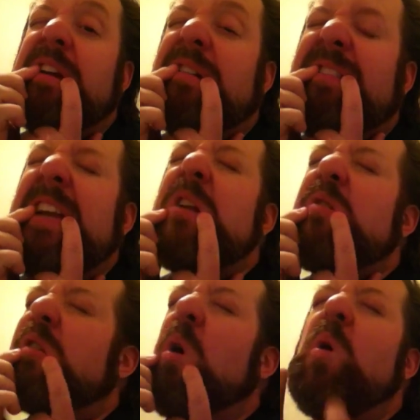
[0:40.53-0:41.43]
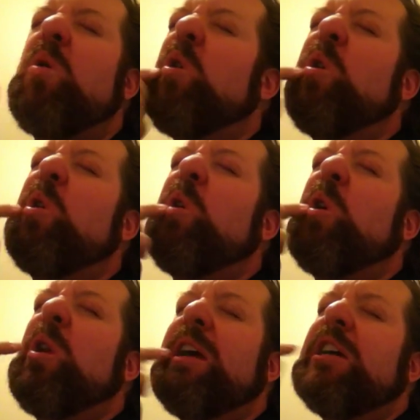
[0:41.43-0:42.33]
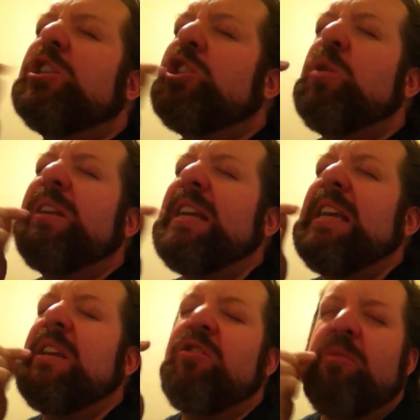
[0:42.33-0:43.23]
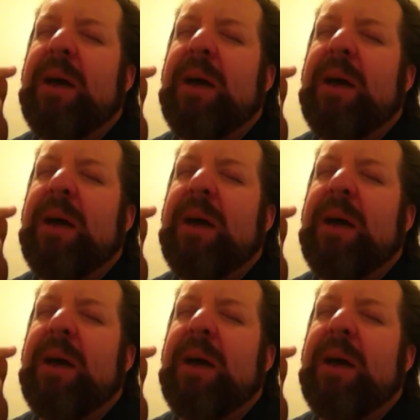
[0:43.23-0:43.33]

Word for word: feels so good, shooting into